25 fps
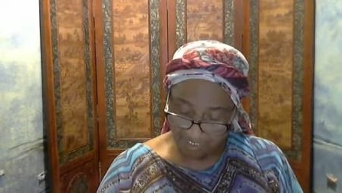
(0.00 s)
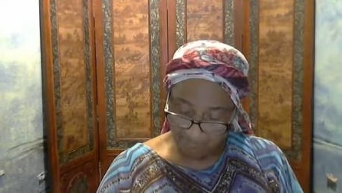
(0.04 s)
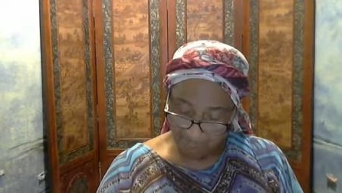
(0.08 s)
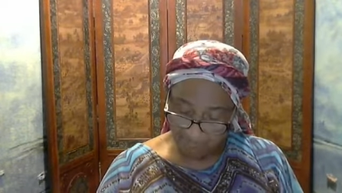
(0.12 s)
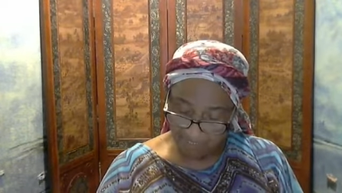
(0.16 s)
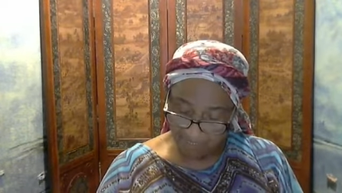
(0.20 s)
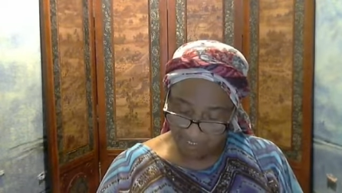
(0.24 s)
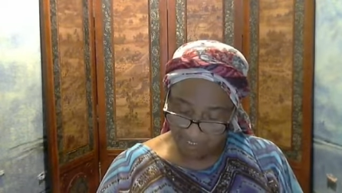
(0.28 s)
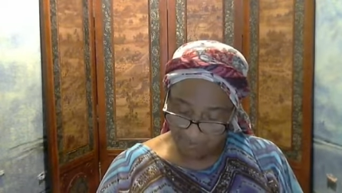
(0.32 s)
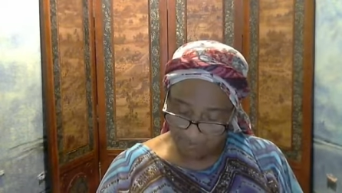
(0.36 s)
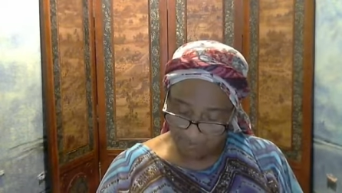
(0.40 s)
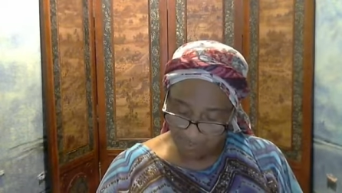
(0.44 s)

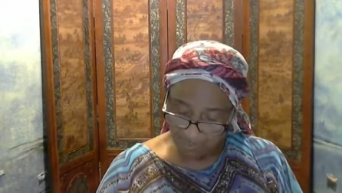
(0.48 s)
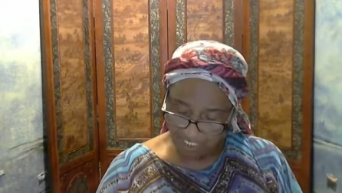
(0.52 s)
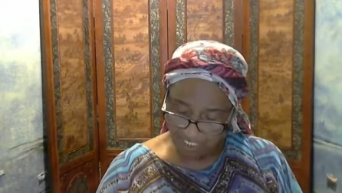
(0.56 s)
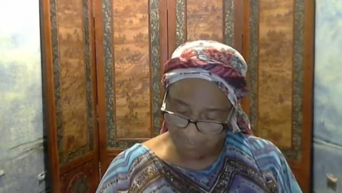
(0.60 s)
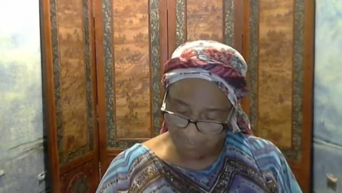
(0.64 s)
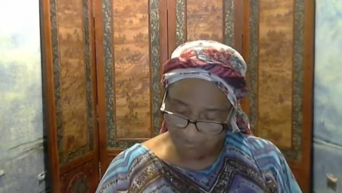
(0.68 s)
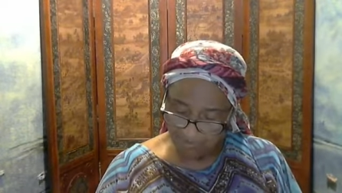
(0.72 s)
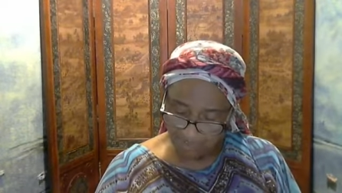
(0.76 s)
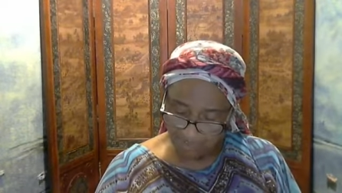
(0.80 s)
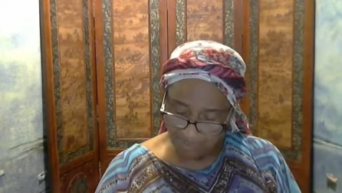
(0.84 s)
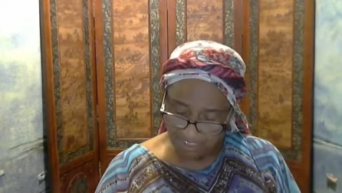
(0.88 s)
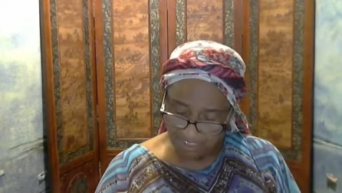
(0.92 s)
But
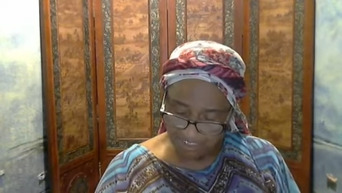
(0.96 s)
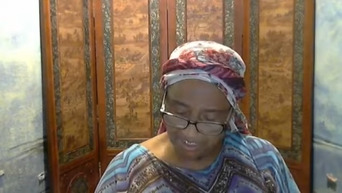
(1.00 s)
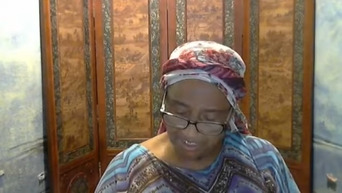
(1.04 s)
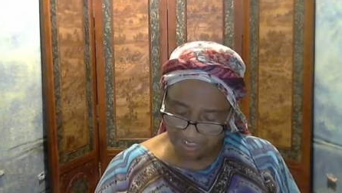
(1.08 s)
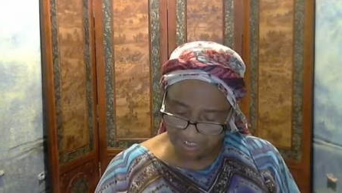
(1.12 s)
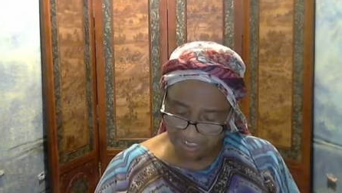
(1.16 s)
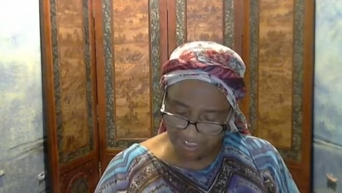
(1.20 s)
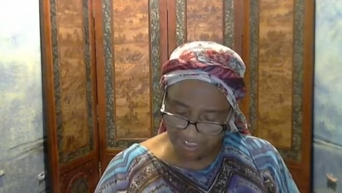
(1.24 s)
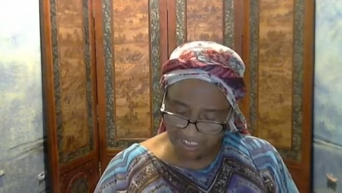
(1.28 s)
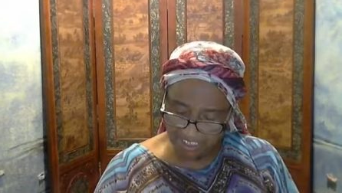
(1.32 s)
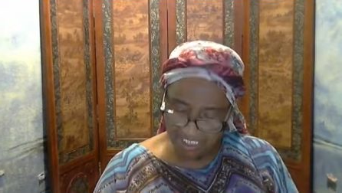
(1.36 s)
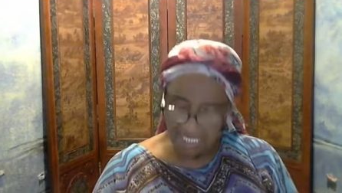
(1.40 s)
what went
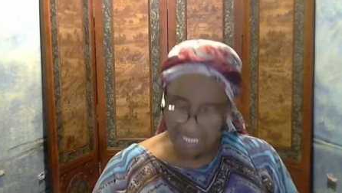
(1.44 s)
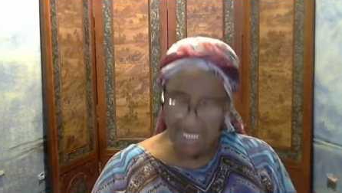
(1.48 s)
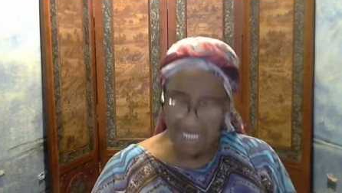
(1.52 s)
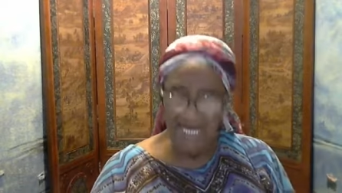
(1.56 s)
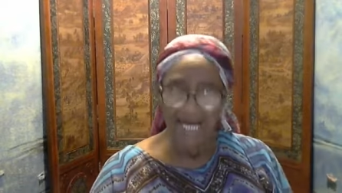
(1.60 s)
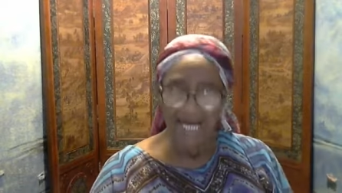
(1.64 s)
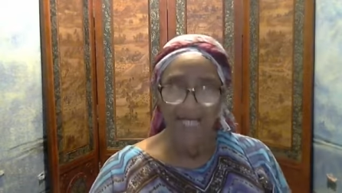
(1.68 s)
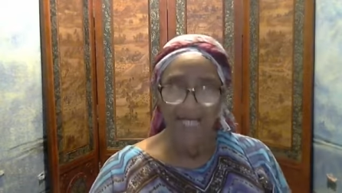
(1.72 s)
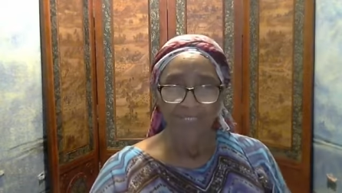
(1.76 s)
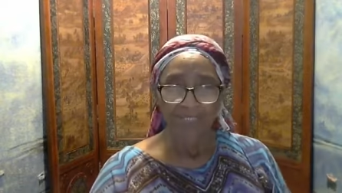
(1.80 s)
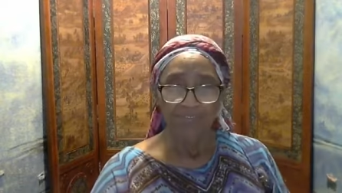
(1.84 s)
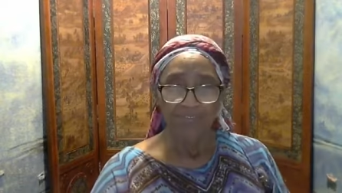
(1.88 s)
ye
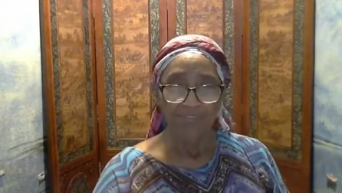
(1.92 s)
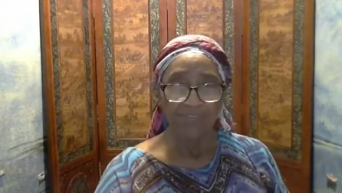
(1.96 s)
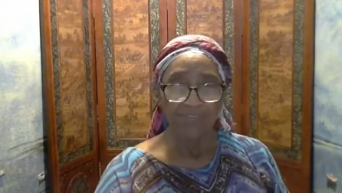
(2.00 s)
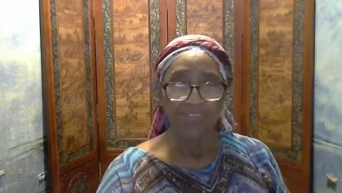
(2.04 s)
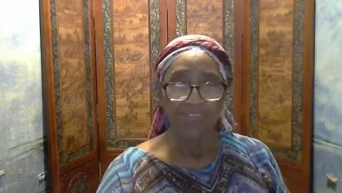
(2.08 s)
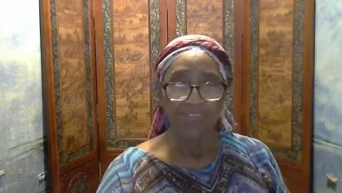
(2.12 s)
out